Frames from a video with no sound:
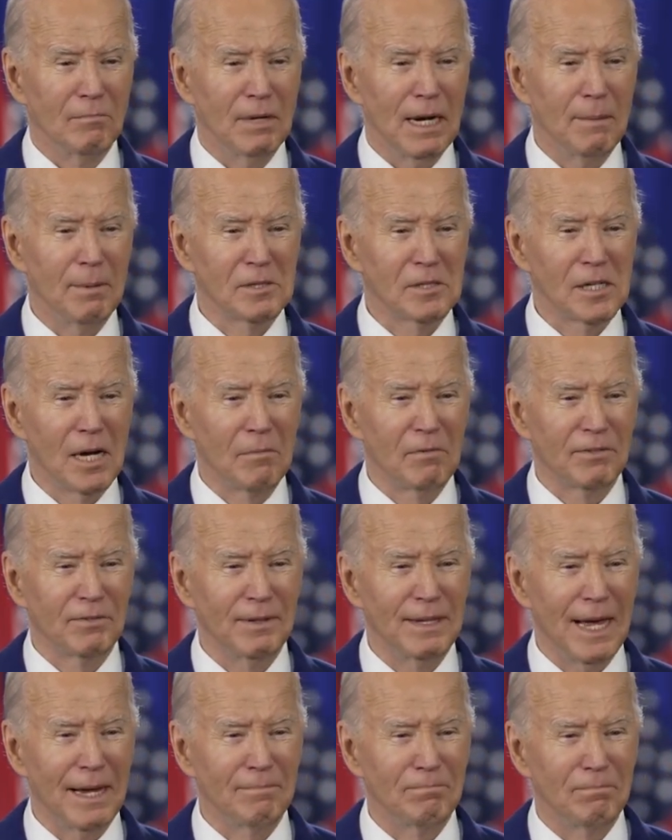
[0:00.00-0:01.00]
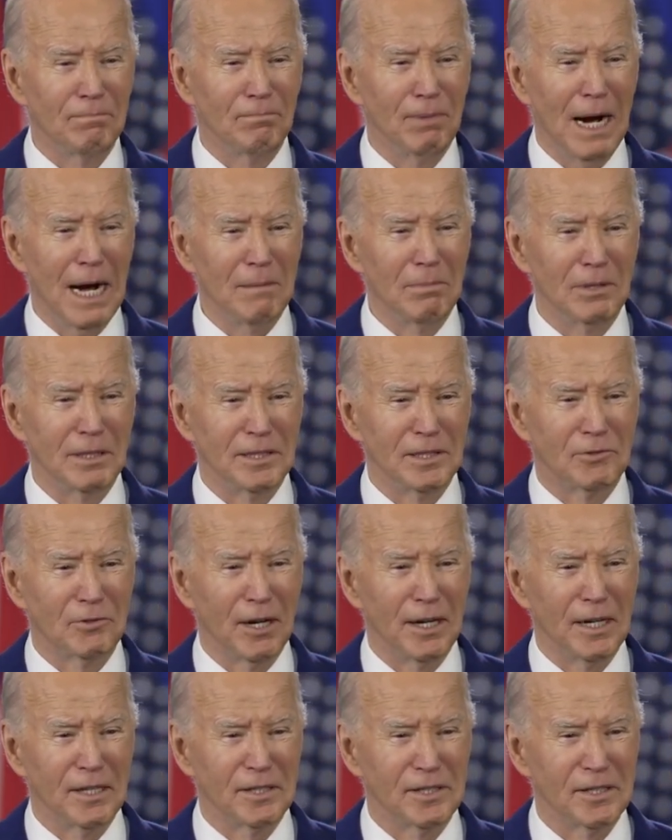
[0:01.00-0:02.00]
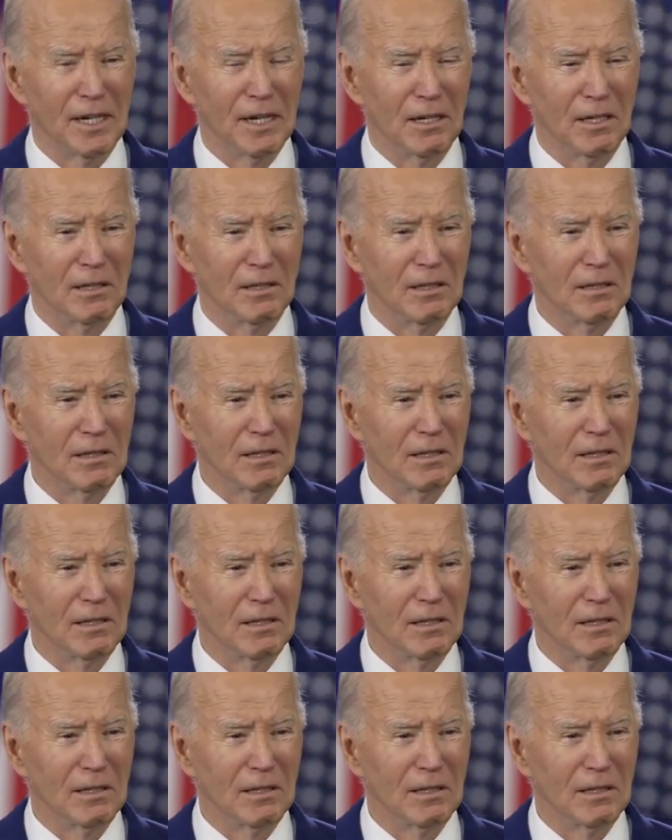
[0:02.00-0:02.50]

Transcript: Maybe it's coming from that Bible he's trying to sell.